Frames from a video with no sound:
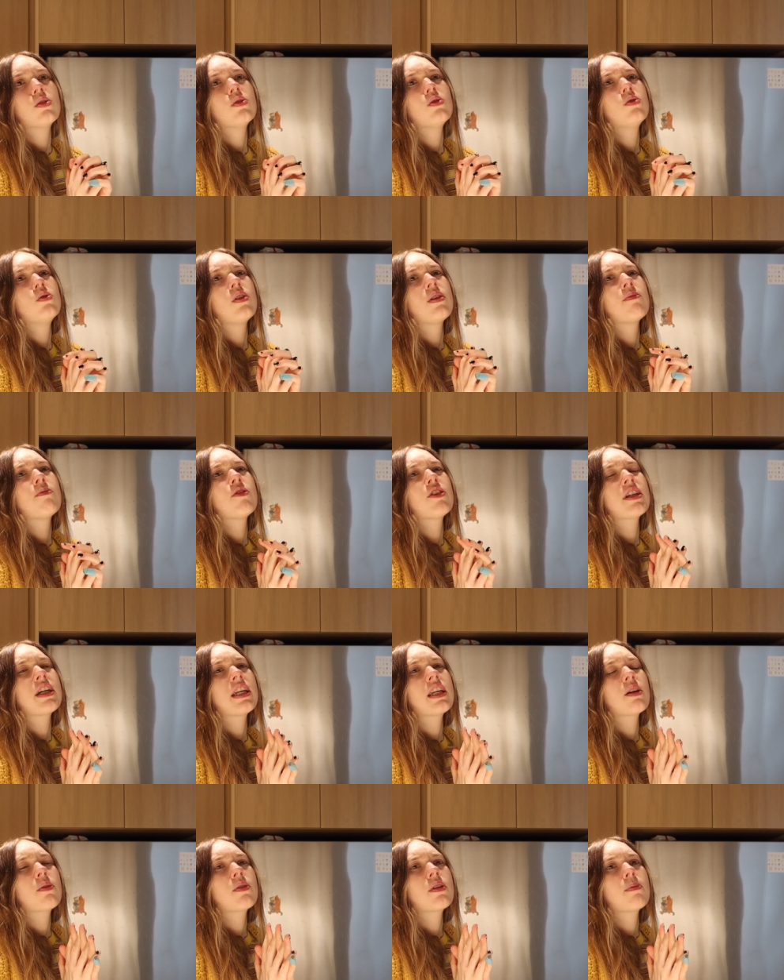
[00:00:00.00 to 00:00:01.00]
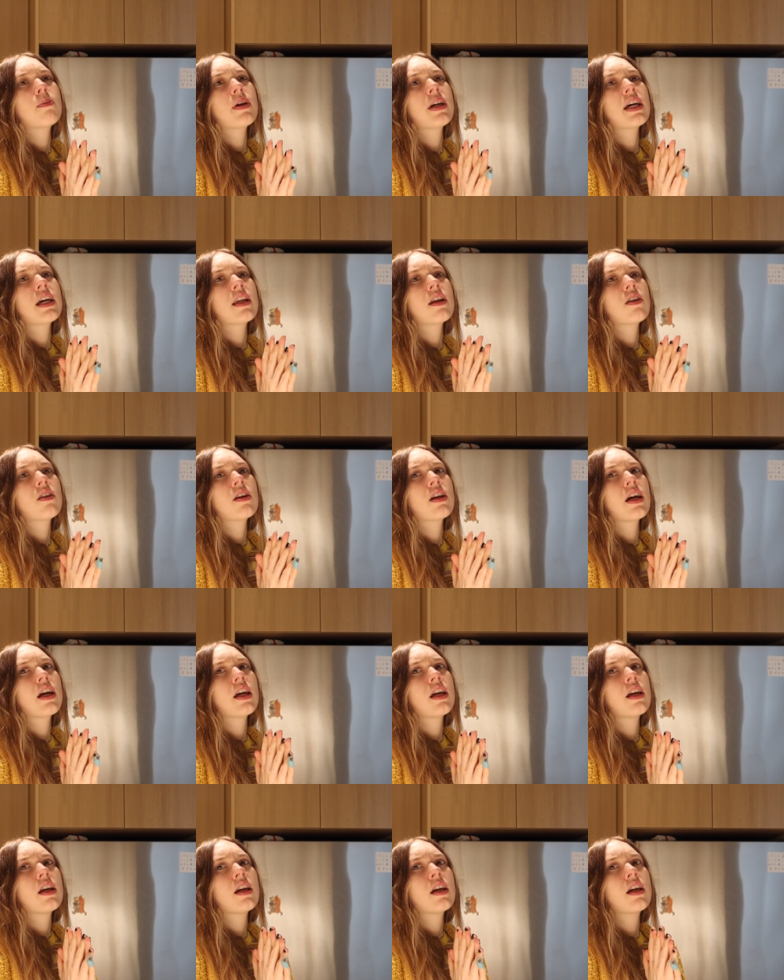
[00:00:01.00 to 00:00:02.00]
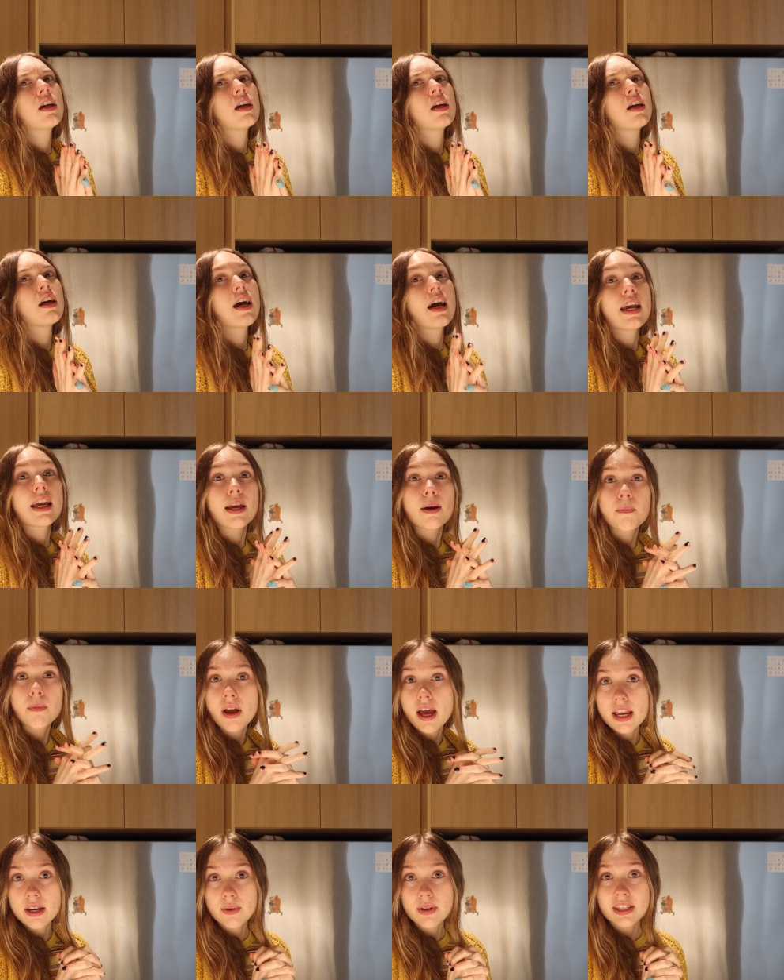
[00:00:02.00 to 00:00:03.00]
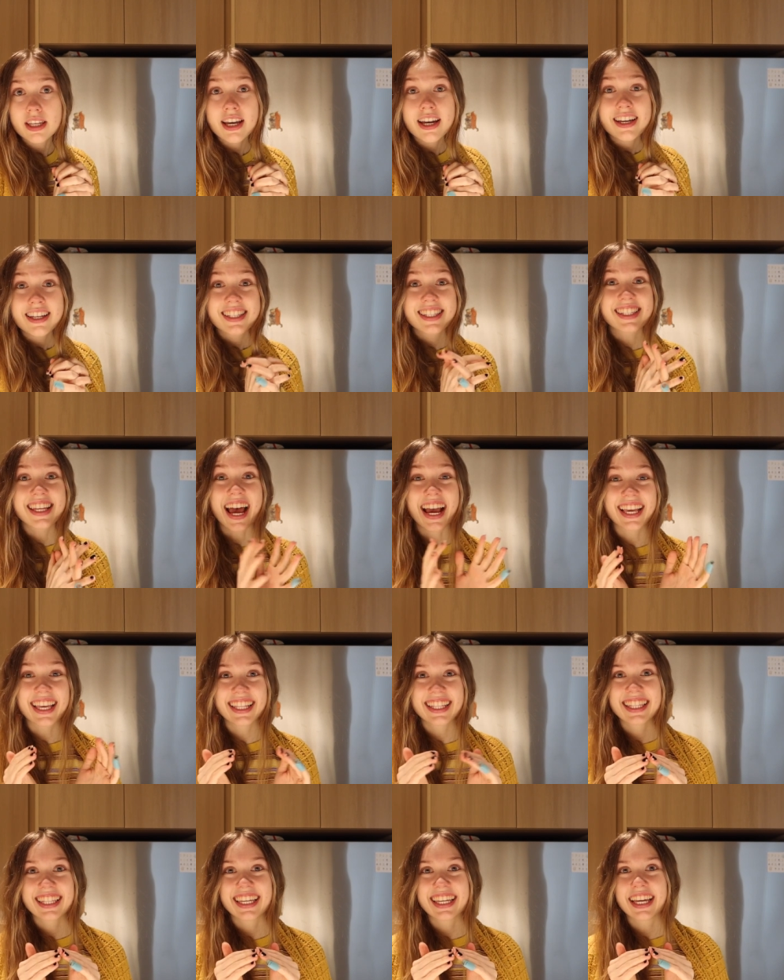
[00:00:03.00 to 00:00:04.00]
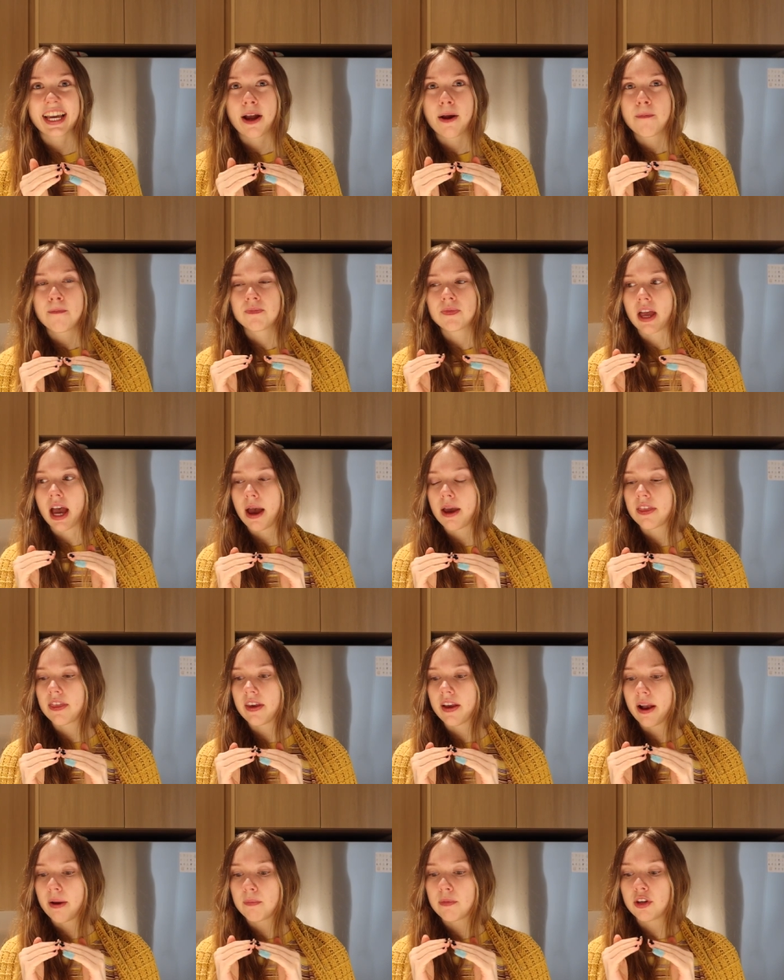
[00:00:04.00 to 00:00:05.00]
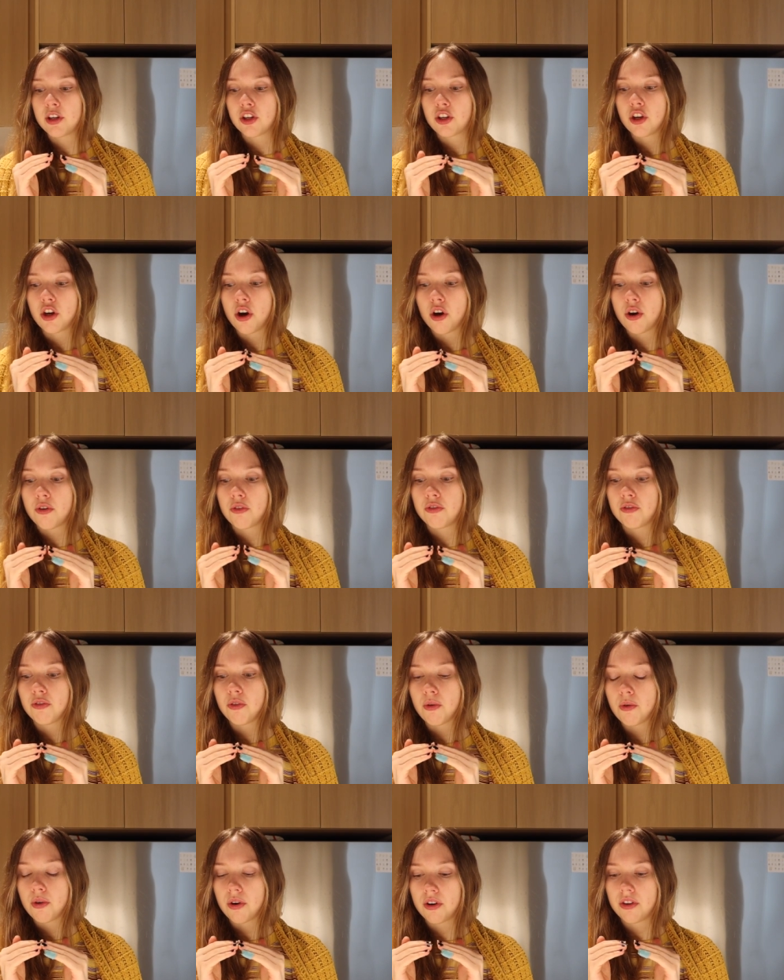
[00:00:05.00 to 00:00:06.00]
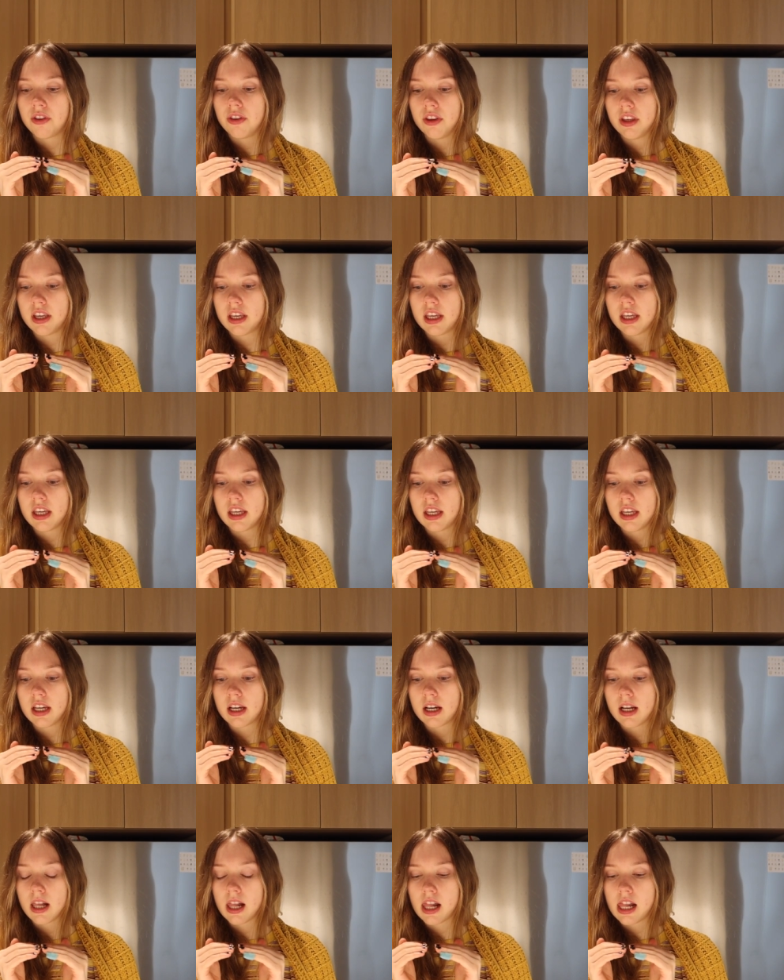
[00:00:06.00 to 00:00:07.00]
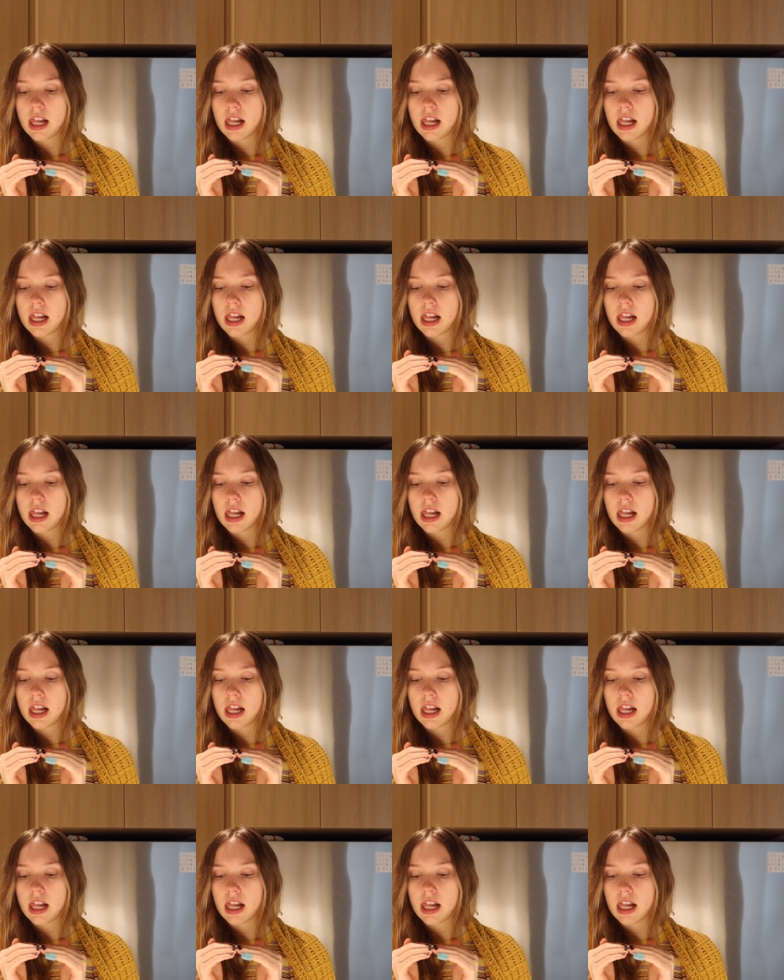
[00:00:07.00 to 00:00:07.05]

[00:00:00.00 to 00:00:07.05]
Oh, I'm forgetting one in my head, aren't I? I am. Anyways, secondly, I think I'm gonna go for the